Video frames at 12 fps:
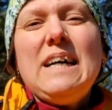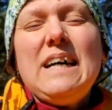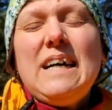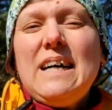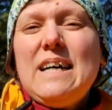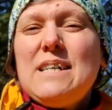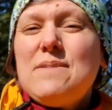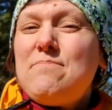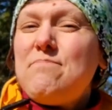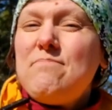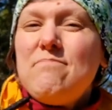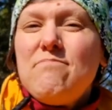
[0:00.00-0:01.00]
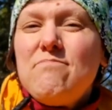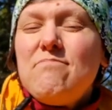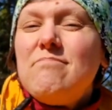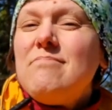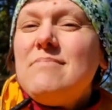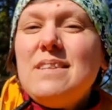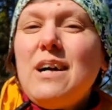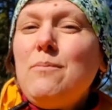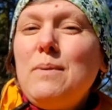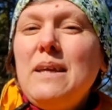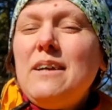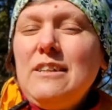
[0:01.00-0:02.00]
There'll
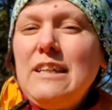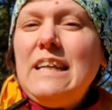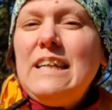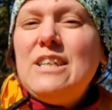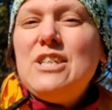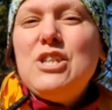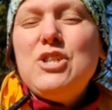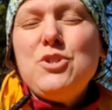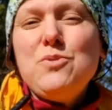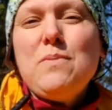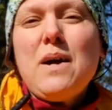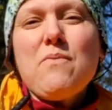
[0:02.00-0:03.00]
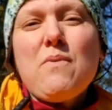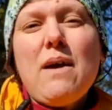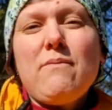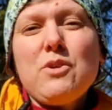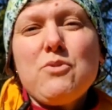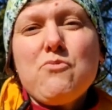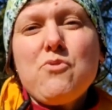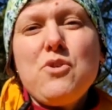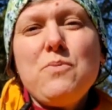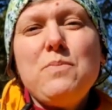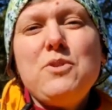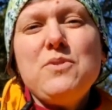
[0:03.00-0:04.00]
be a link to my Ravelry
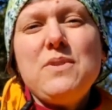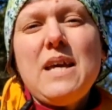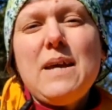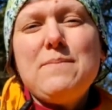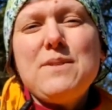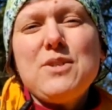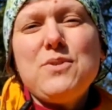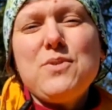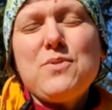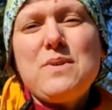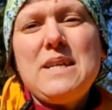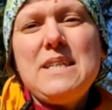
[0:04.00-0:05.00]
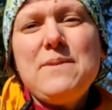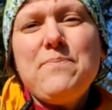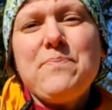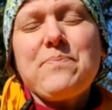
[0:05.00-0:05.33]
group to the episode thread.